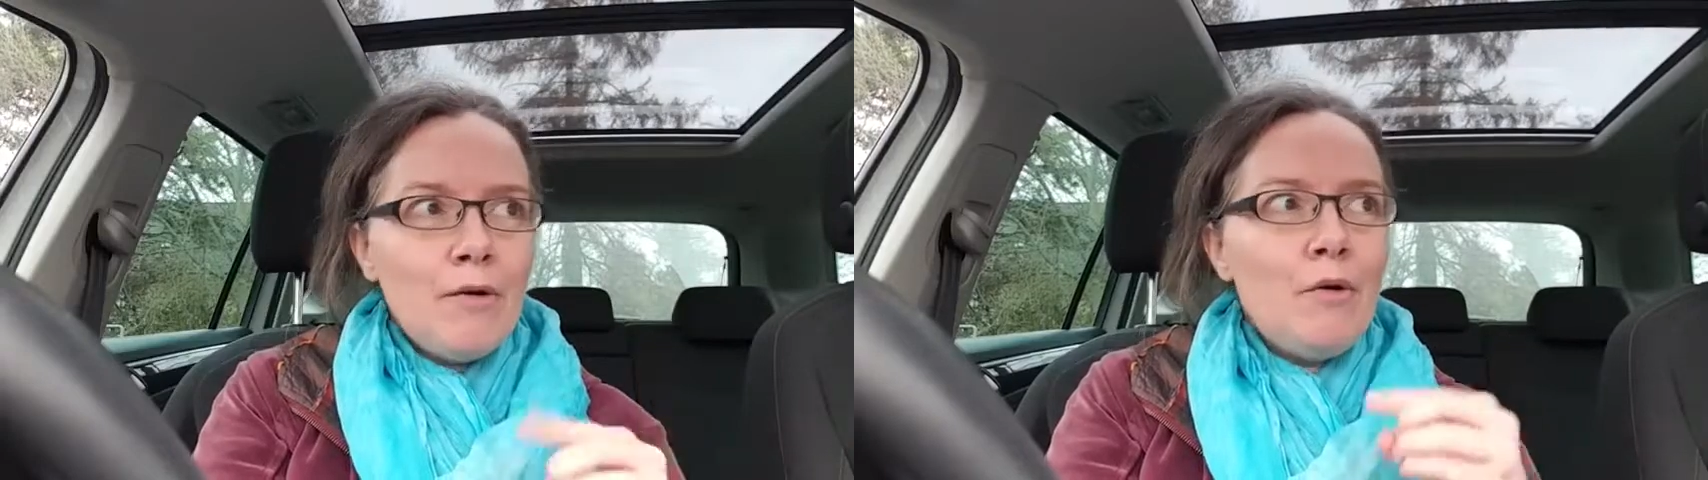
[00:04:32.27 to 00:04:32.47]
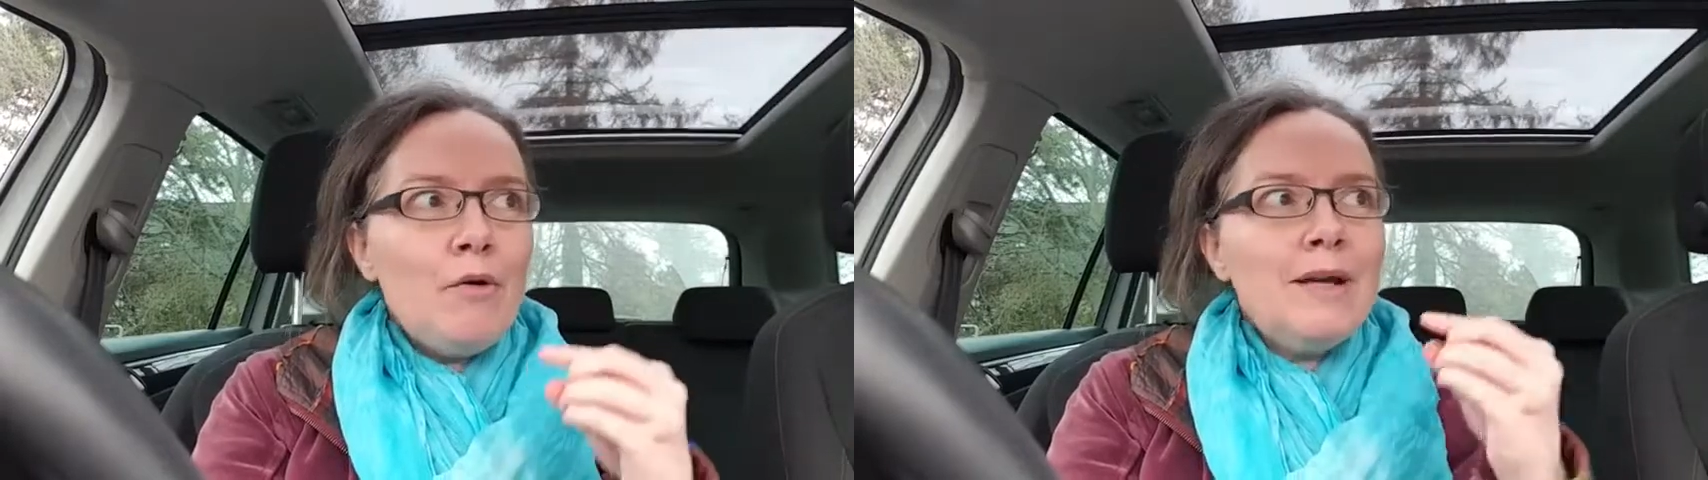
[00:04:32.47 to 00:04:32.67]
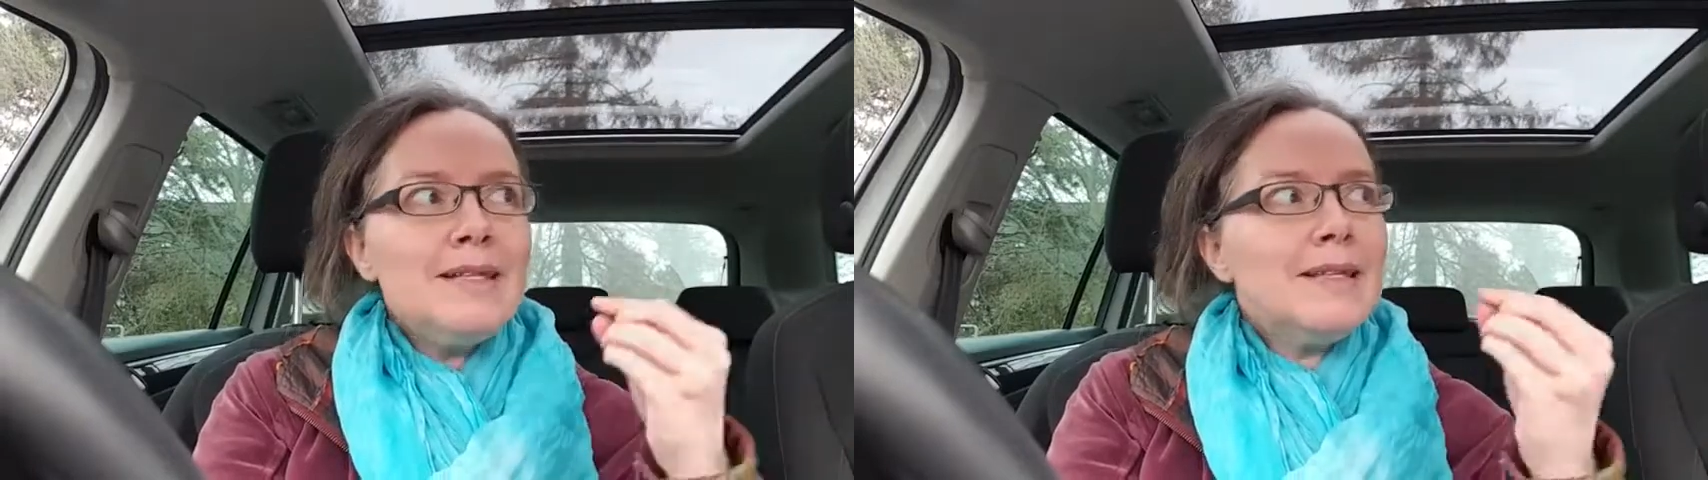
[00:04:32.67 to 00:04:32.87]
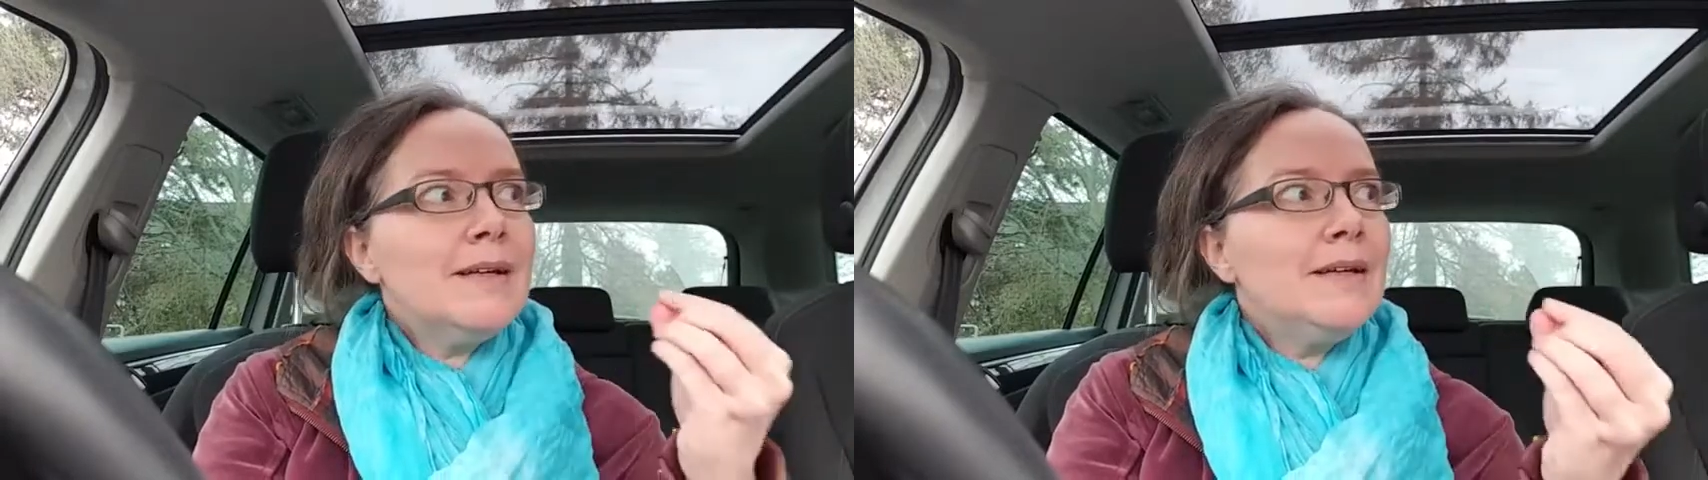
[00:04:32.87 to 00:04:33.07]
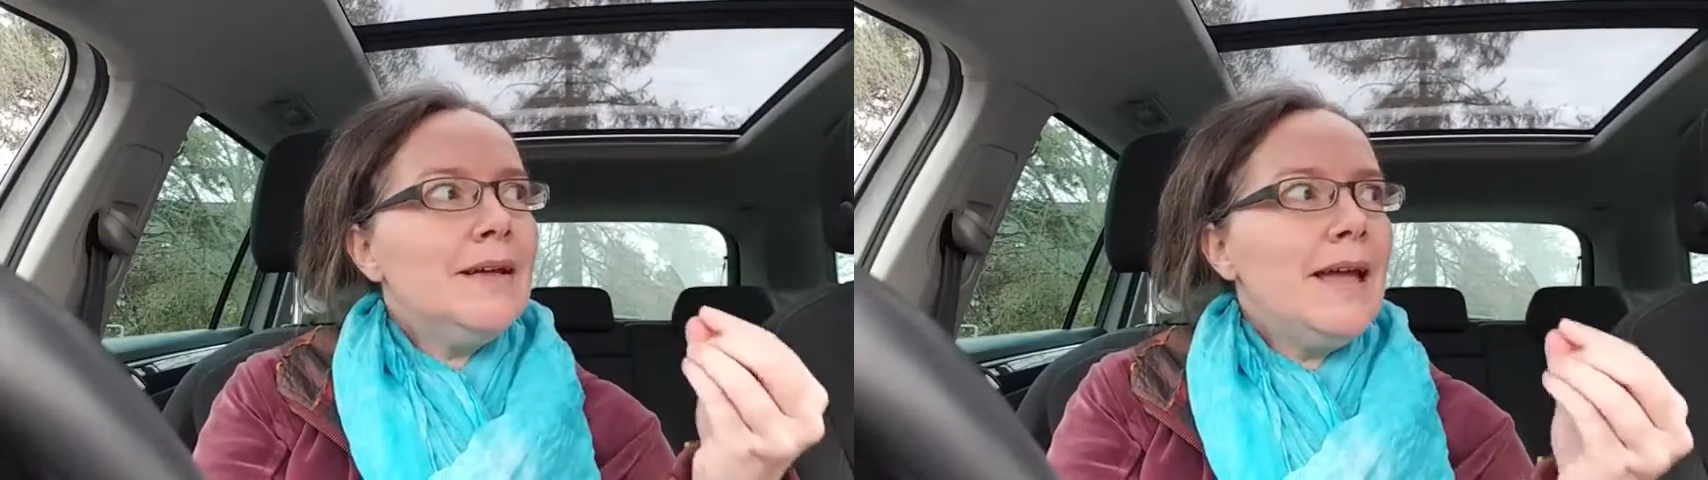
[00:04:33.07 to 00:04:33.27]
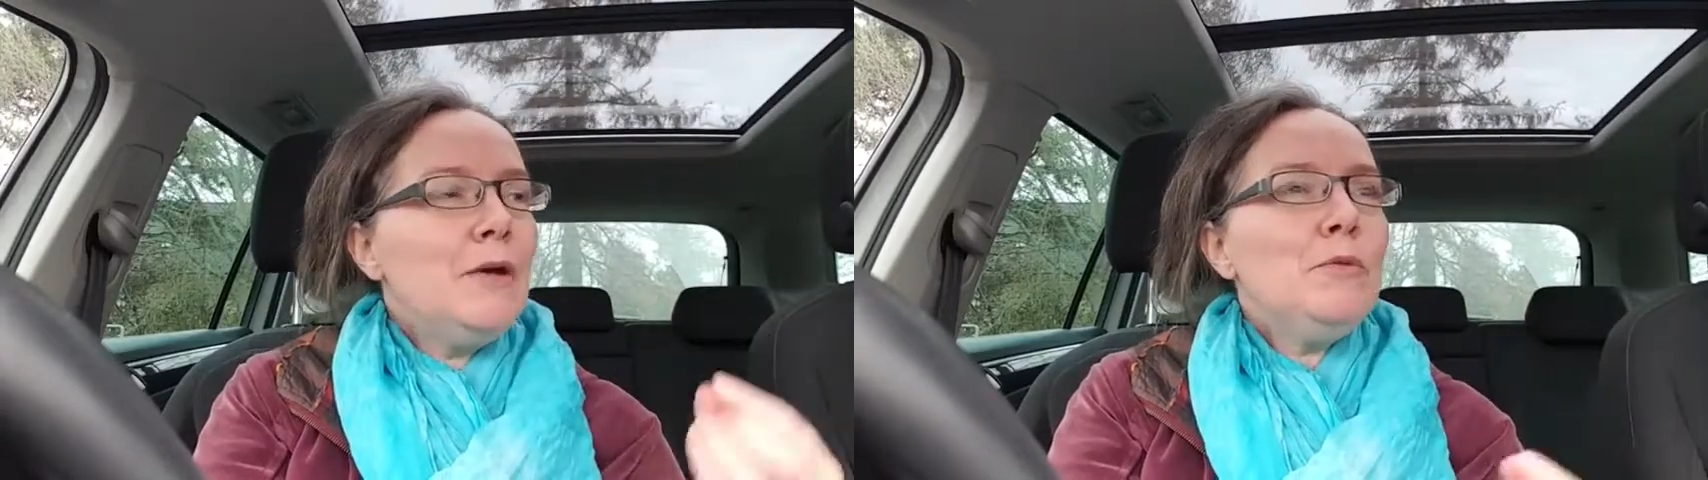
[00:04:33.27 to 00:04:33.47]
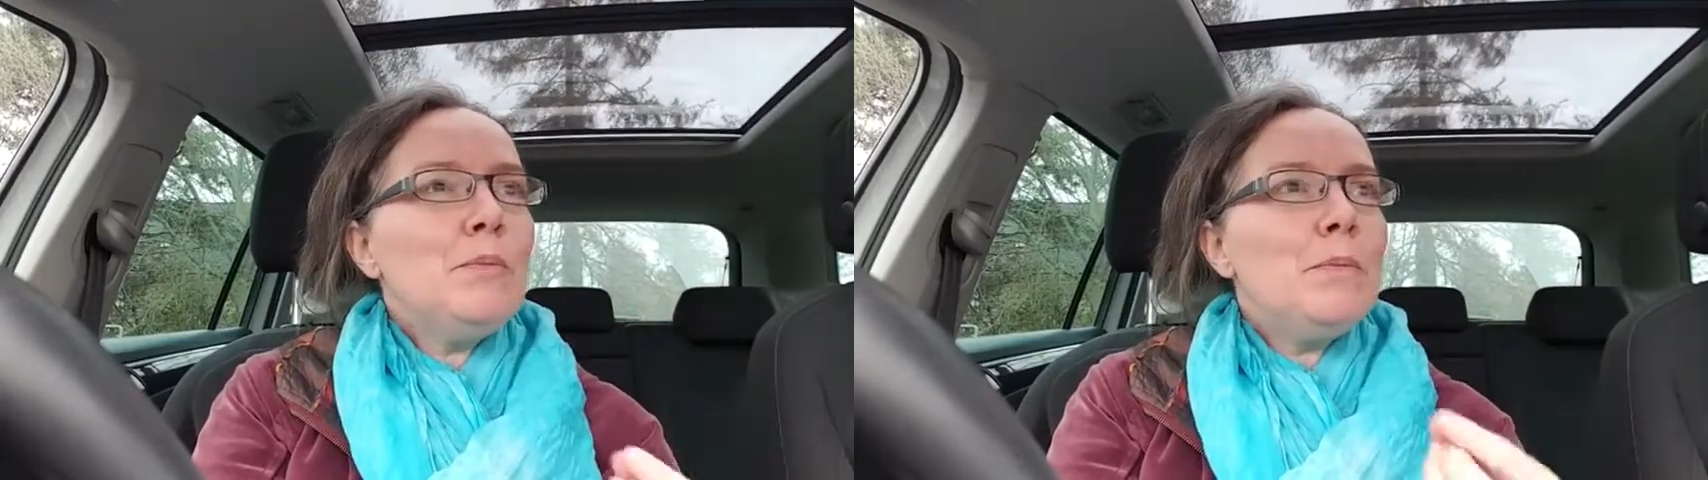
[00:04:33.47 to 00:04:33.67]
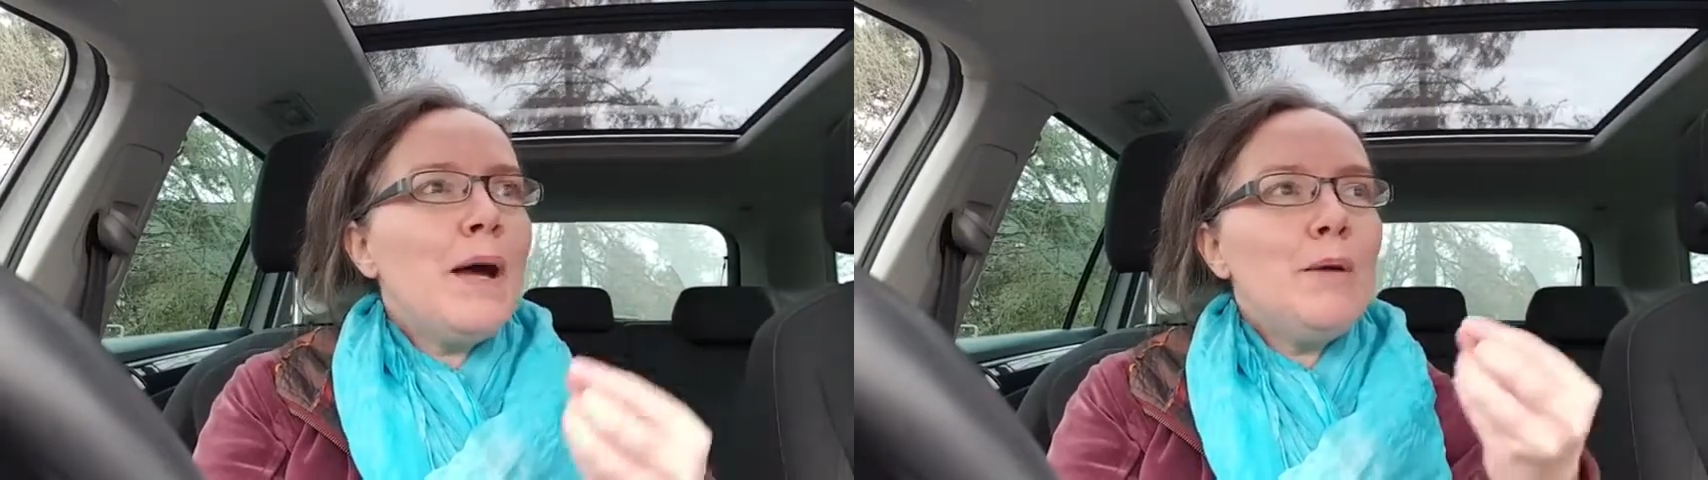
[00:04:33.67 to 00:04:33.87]
or is it going to help
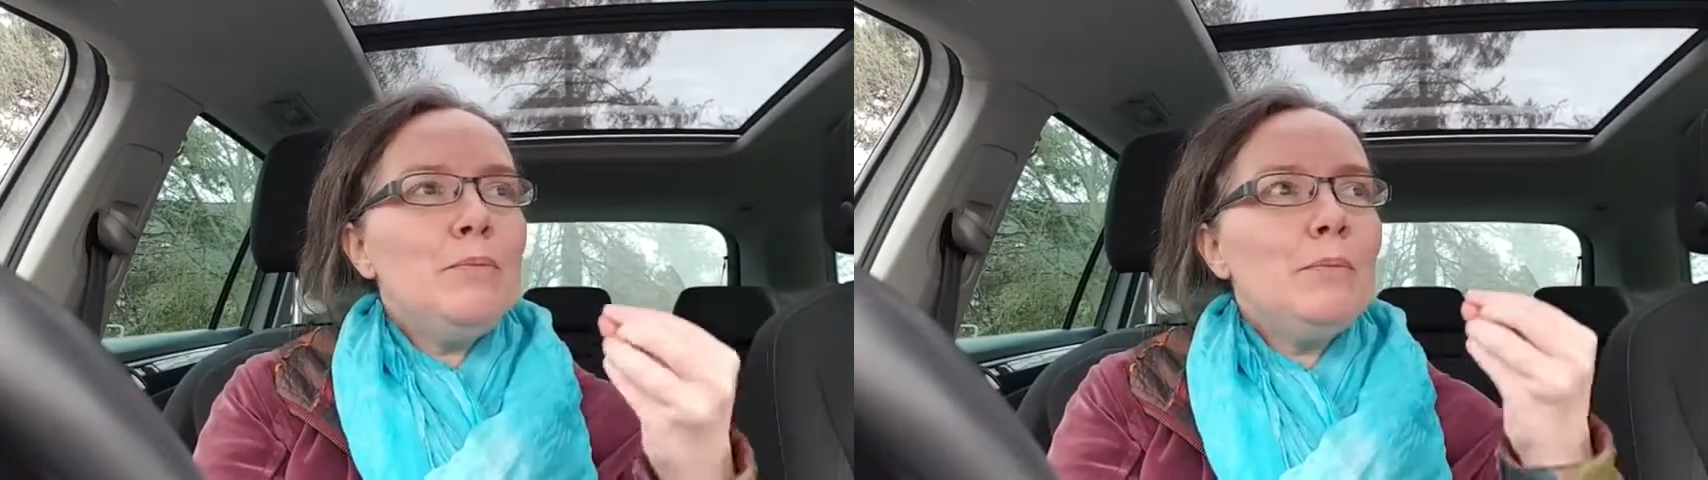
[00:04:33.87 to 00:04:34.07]
my